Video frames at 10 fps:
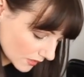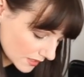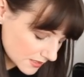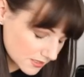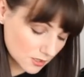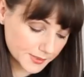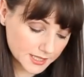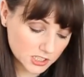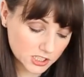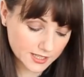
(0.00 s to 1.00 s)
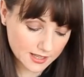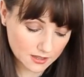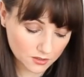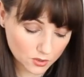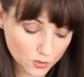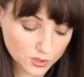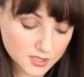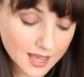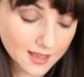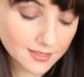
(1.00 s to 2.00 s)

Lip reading: so many Chanel quads. I